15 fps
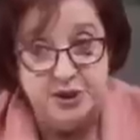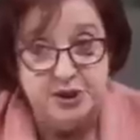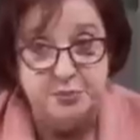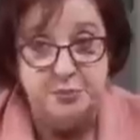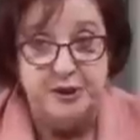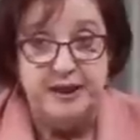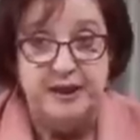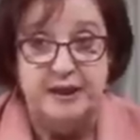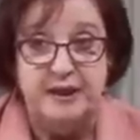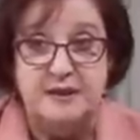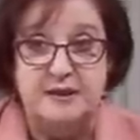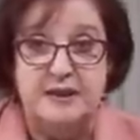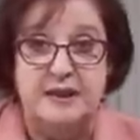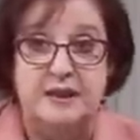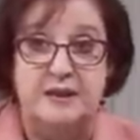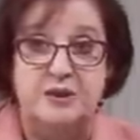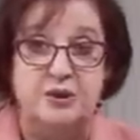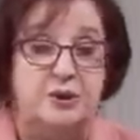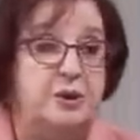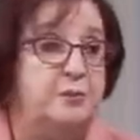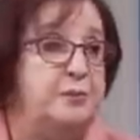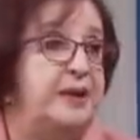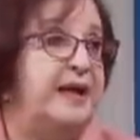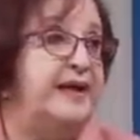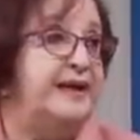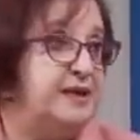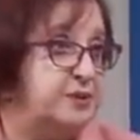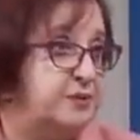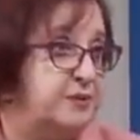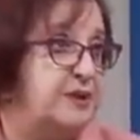is just bringing us into
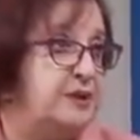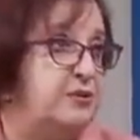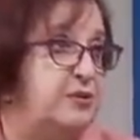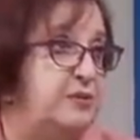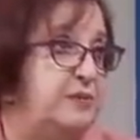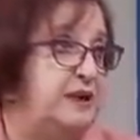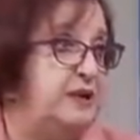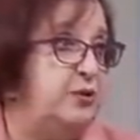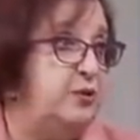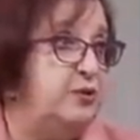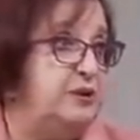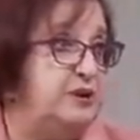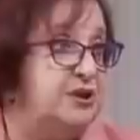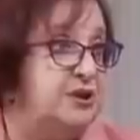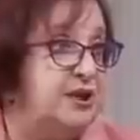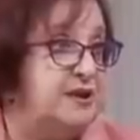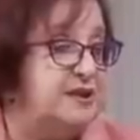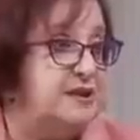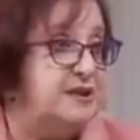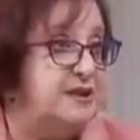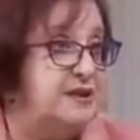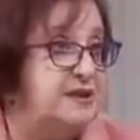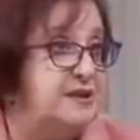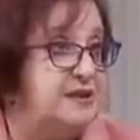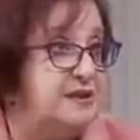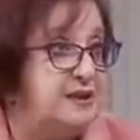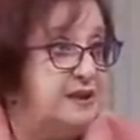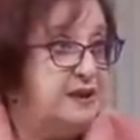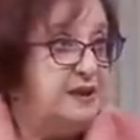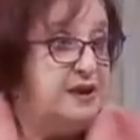compliance with the Caribbean Court of
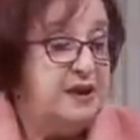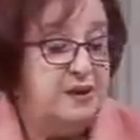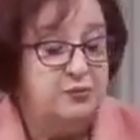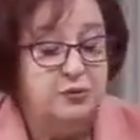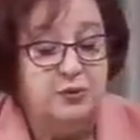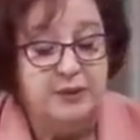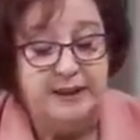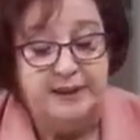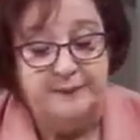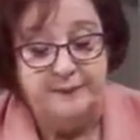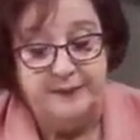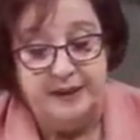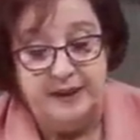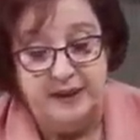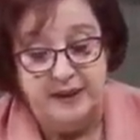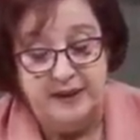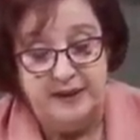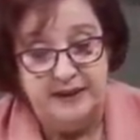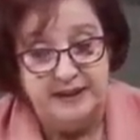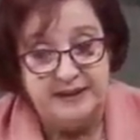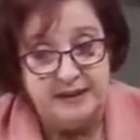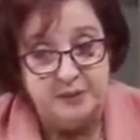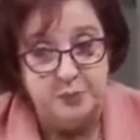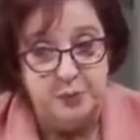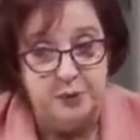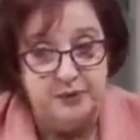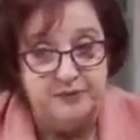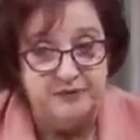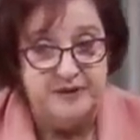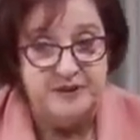Justice ruling. And I think that's
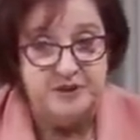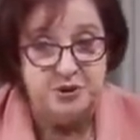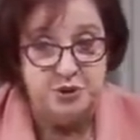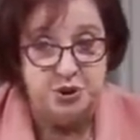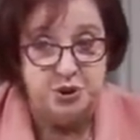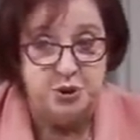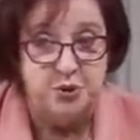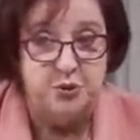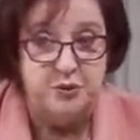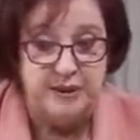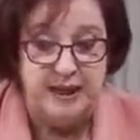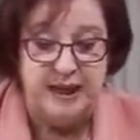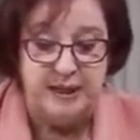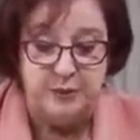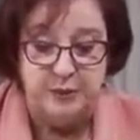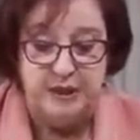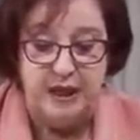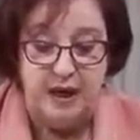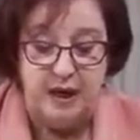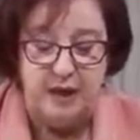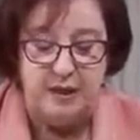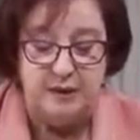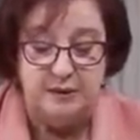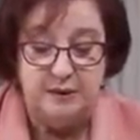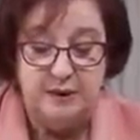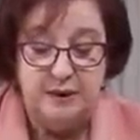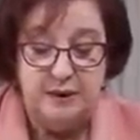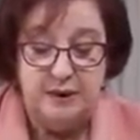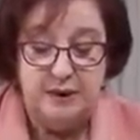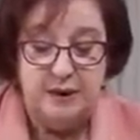important for us to show that we are
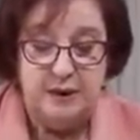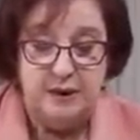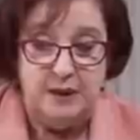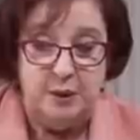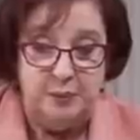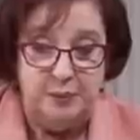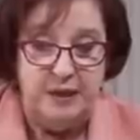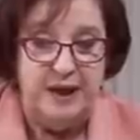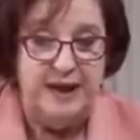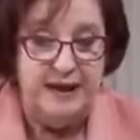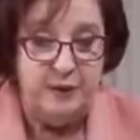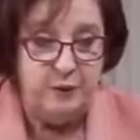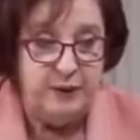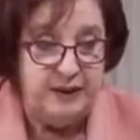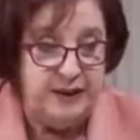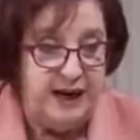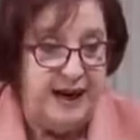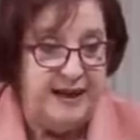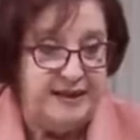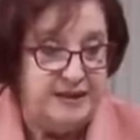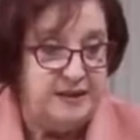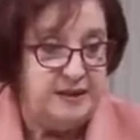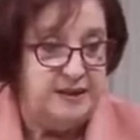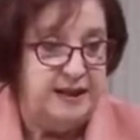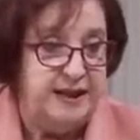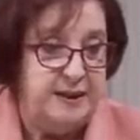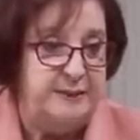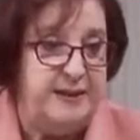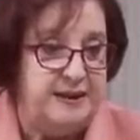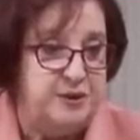complying with the
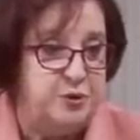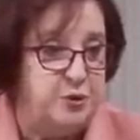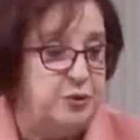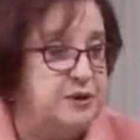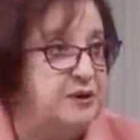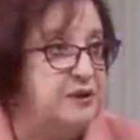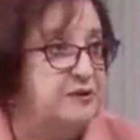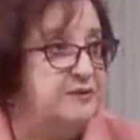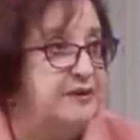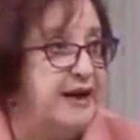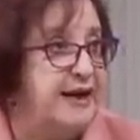apex court of